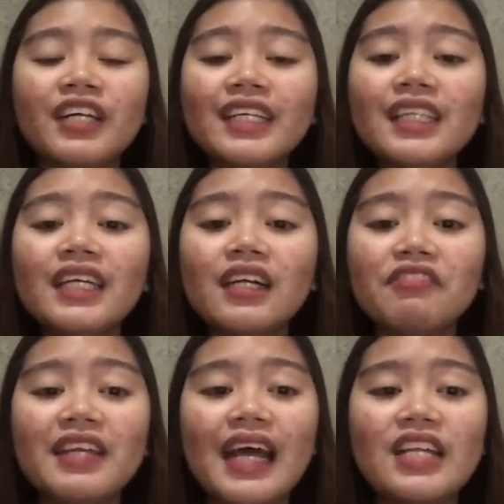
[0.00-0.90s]
critical
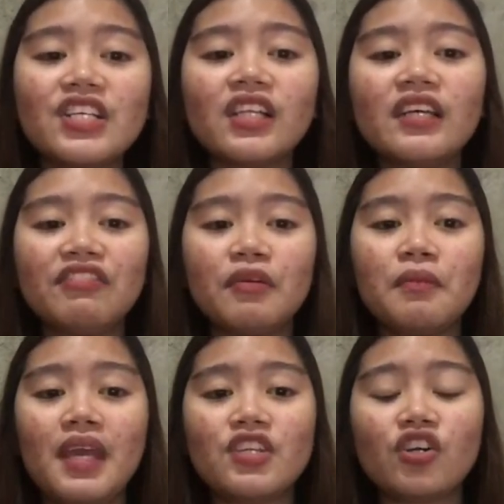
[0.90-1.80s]
financial
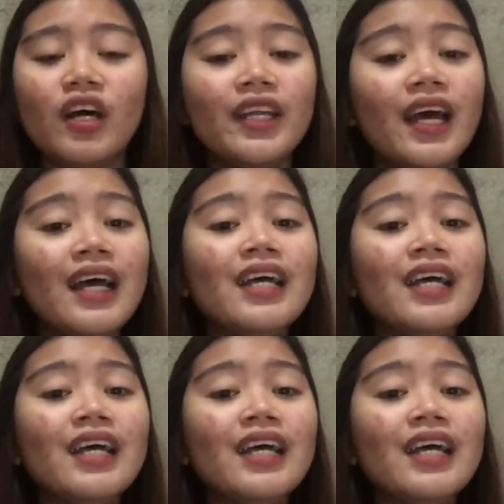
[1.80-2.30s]
information